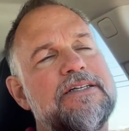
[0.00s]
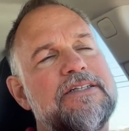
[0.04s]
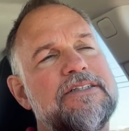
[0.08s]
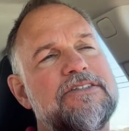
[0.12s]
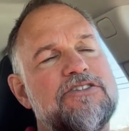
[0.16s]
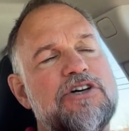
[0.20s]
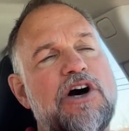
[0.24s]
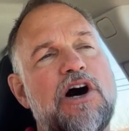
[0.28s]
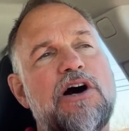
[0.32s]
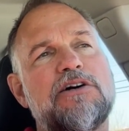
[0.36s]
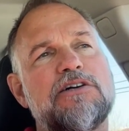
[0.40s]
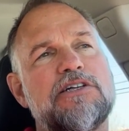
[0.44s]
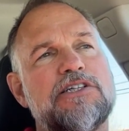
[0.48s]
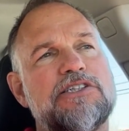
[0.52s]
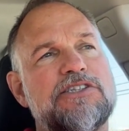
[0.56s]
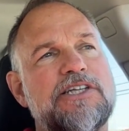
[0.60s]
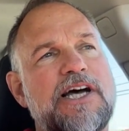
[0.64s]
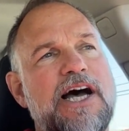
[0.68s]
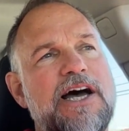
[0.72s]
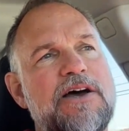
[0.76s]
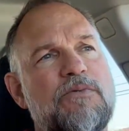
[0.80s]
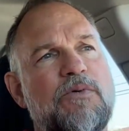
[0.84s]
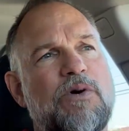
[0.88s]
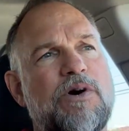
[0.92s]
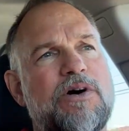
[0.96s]
taller
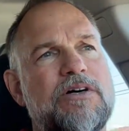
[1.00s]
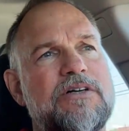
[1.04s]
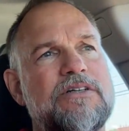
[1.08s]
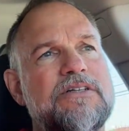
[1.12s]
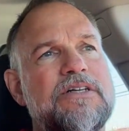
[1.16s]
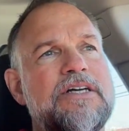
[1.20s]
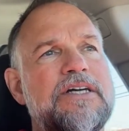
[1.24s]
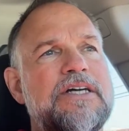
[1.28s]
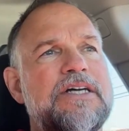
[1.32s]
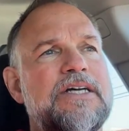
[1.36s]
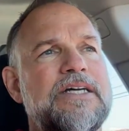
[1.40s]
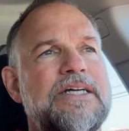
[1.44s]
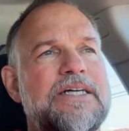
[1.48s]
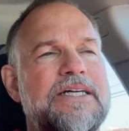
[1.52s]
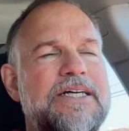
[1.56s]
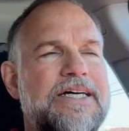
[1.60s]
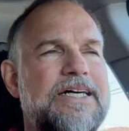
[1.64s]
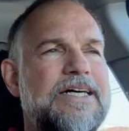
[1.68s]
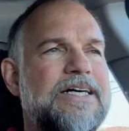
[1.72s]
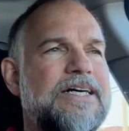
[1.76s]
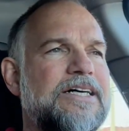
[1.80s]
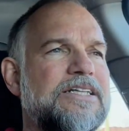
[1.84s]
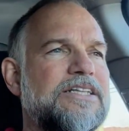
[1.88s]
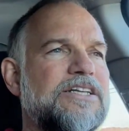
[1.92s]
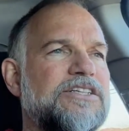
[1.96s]
sidewall
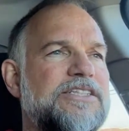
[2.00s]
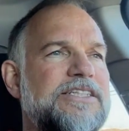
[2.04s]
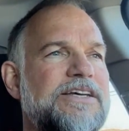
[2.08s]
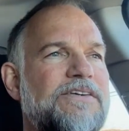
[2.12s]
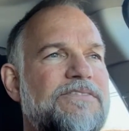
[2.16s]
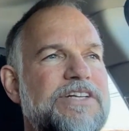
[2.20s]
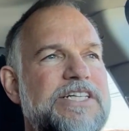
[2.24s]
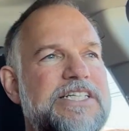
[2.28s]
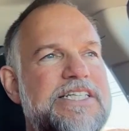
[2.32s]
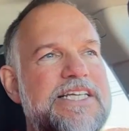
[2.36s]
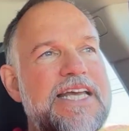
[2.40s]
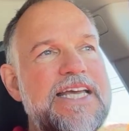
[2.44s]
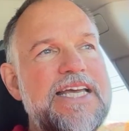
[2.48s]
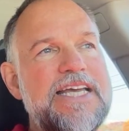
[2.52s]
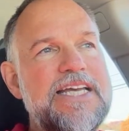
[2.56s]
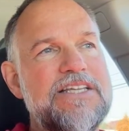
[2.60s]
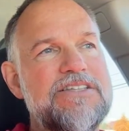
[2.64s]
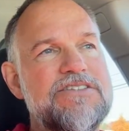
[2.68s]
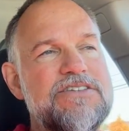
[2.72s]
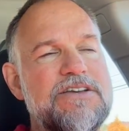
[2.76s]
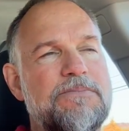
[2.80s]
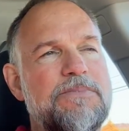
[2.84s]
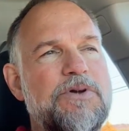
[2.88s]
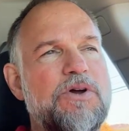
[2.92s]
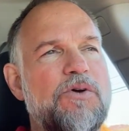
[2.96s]
on the
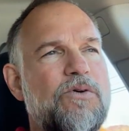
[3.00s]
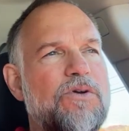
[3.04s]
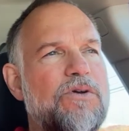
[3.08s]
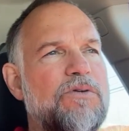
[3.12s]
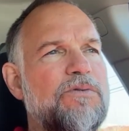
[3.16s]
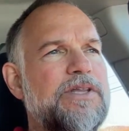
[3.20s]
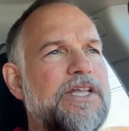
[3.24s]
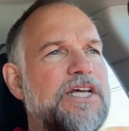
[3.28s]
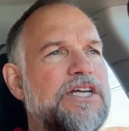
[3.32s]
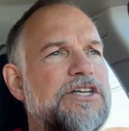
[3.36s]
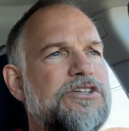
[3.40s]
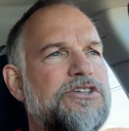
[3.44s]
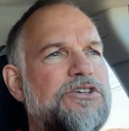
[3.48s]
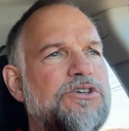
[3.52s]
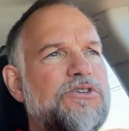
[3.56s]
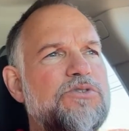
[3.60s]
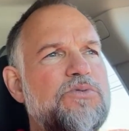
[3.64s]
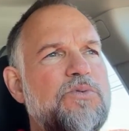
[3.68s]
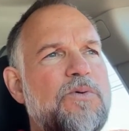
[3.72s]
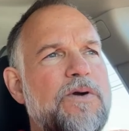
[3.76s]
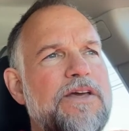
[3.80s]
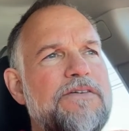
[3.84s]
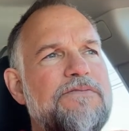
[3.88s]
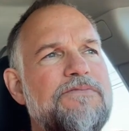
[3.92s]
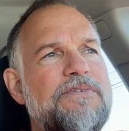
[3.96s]
17s, I'm going with a
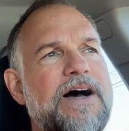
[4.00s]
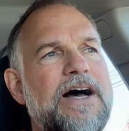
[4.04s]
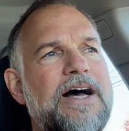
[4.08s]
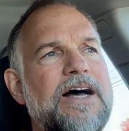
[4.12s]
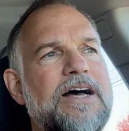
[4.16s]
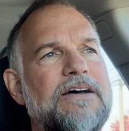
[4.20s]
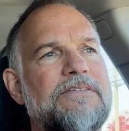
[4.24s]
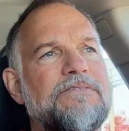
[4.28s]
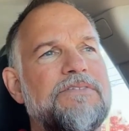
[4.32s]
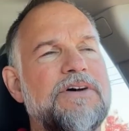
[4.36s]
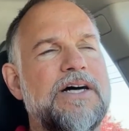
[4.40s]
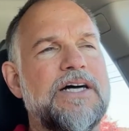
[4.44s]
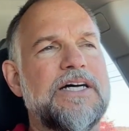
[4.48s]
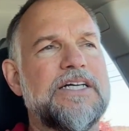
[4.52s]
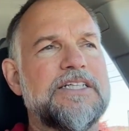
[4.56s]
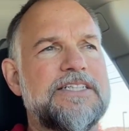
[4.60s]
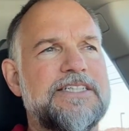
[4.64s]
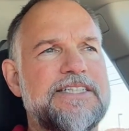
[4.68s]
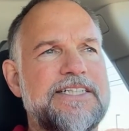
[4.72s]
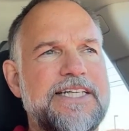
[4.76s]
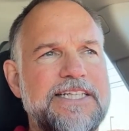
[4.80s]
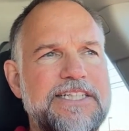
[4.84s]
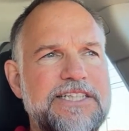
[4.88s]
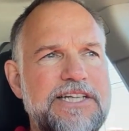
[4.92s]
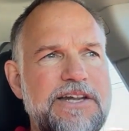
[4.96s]
225
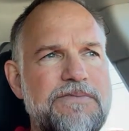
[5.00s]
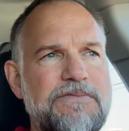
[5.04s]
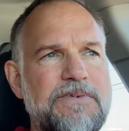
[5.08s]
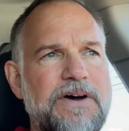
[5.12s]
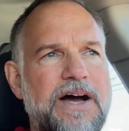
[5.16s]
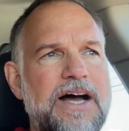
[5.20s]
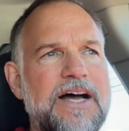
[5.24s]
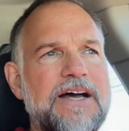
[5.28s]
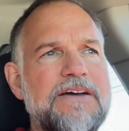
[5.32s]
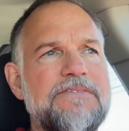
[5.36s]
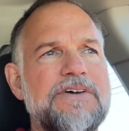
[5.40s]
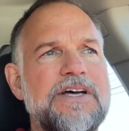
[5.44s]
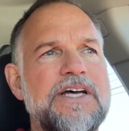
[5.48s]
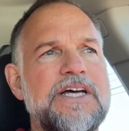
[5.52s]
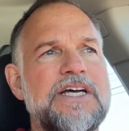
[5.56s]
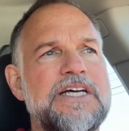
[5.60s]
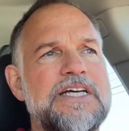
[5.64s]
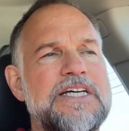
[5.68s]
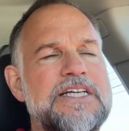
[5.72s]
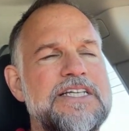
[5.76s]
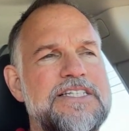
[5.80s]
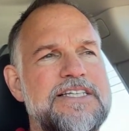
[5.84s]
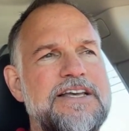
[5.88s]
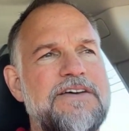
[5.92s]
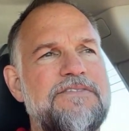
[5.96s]
65
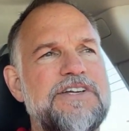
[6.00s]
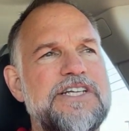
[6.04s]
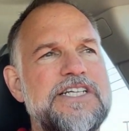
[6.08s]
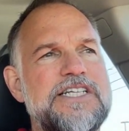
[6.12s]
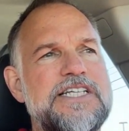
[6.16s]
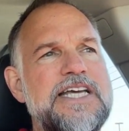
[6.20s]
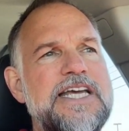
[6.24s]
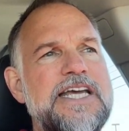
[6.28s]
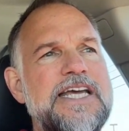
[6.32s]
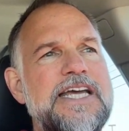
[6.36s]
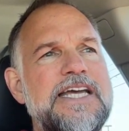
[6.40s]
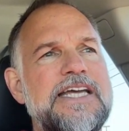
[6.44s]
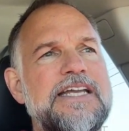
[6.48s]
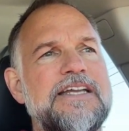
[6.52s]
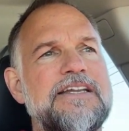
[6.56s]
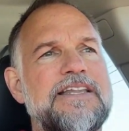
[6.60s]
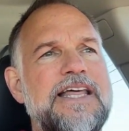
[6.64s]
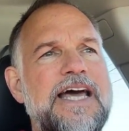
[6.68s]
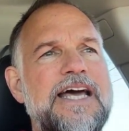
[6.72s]
17.